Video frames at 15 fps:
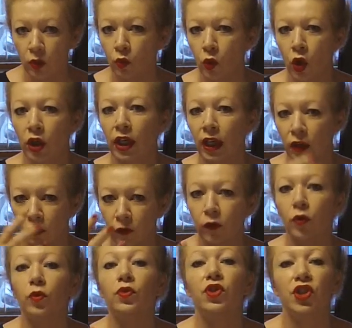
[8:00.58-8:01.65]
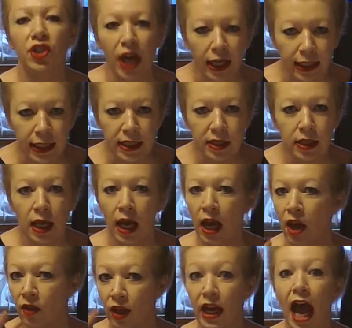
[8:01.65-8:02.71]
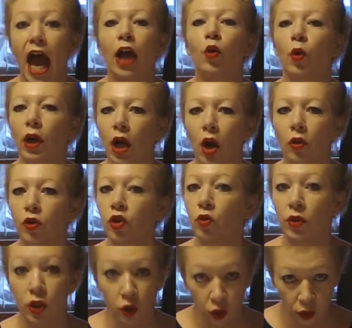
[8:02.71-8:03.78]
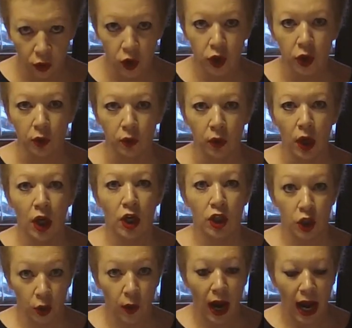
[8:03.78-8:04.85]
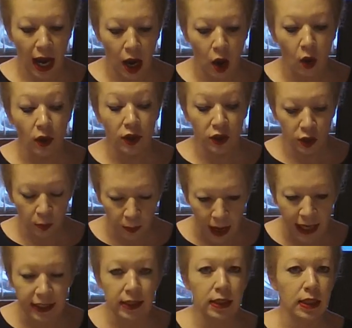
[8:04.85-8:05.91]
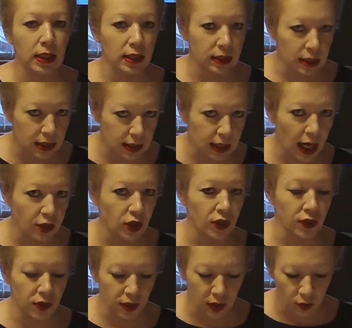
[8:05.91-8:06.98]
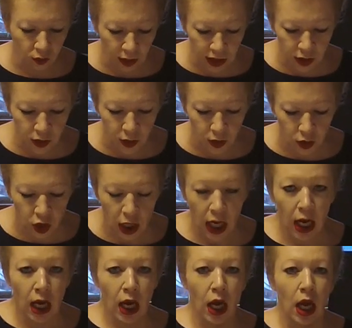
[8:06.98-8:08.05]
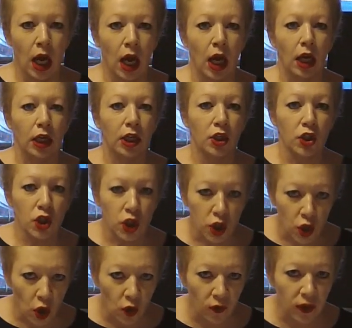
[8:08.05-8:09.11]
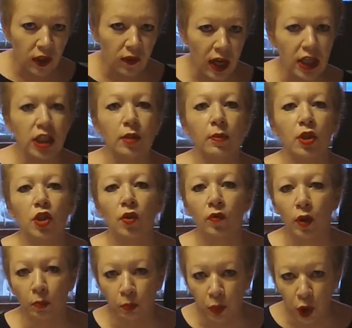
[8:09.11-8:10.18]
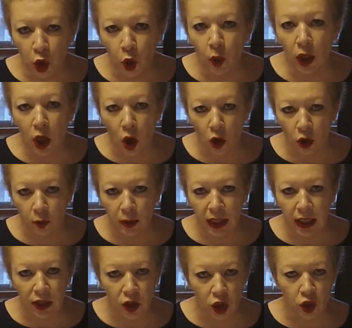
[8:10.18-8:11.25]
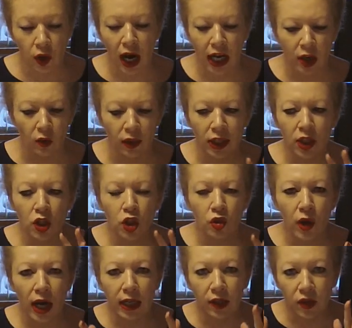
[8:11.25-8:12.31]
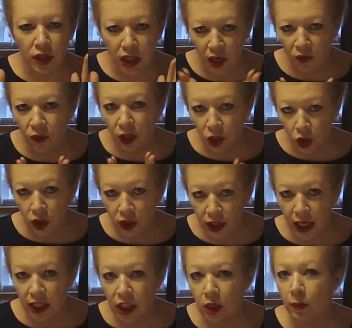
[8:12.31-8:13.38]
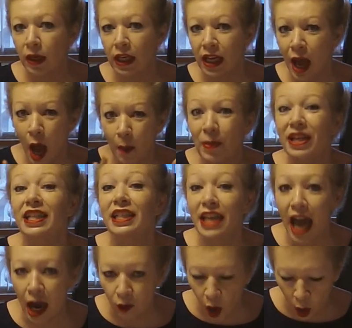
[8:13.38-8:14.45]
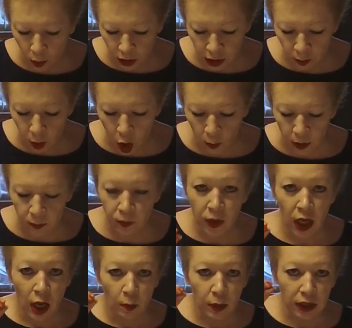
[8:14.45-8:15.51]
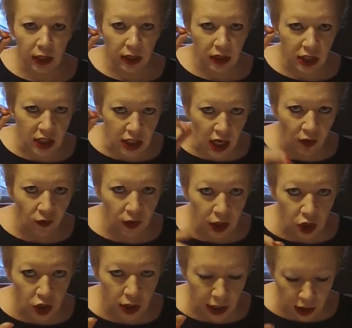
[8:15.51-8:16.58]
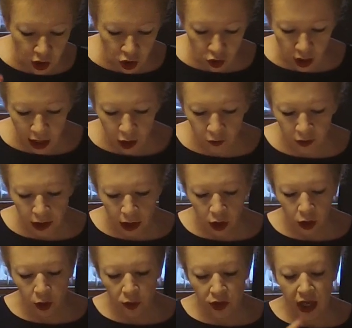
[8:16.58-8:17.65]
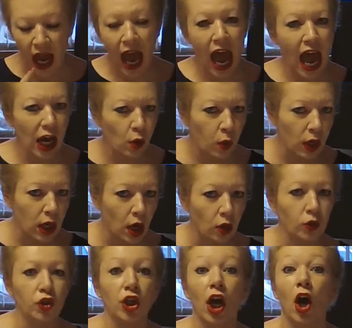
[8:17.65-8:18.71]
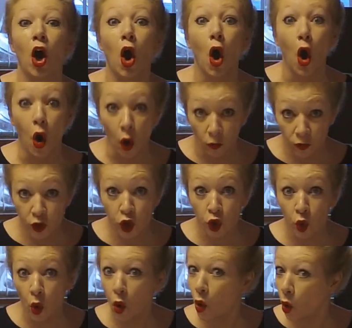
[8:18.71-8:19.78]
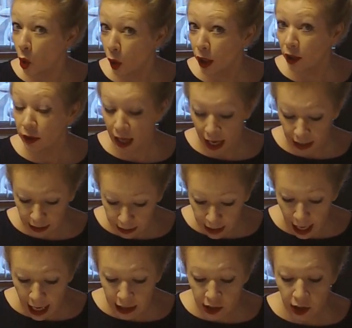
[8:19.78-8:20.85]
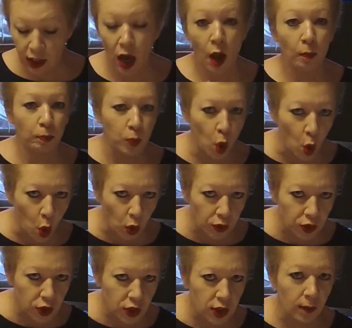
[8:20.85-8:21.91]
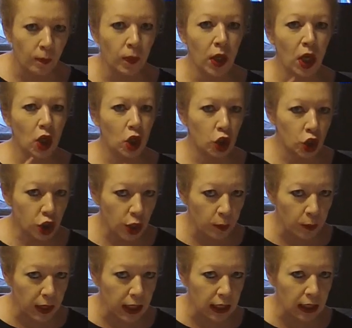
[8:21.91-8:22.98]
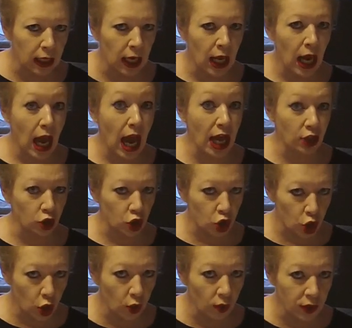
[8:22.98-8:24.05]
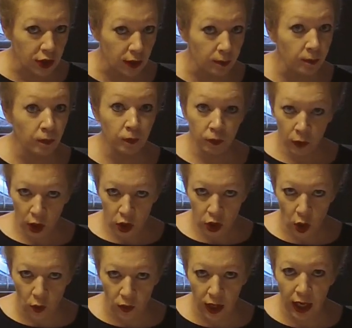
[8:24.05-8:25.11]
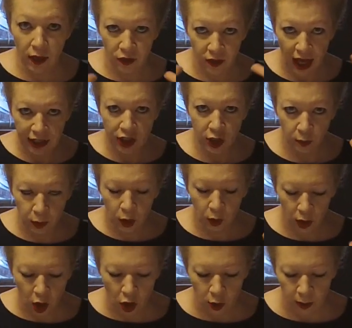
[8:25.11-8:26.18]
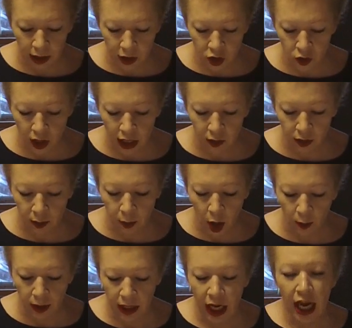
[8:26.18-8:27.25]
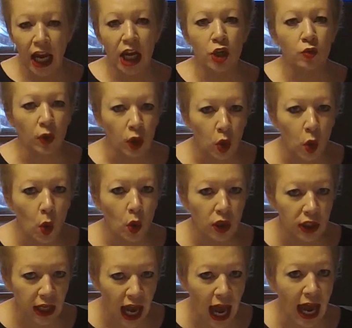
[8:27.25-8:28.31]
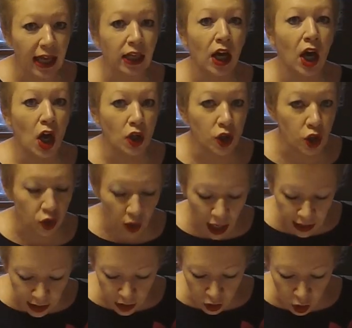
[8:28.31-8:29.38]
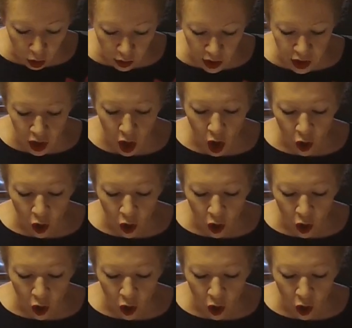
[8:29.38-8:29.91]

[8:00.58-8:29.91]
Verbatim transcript: in working in food studies, then aquaculture is crucial to our debates, discussions, and research conservative estimates of the blue economy in Australia, and in Australia the definition tends to be a bit narrow at the moment, but the definition in Australia, if it includes aquaculture, offshore oil and gas, ports, shipping, and tourism, so there, that's the blue economy in Australia at the moment, is recorded at Australian dollars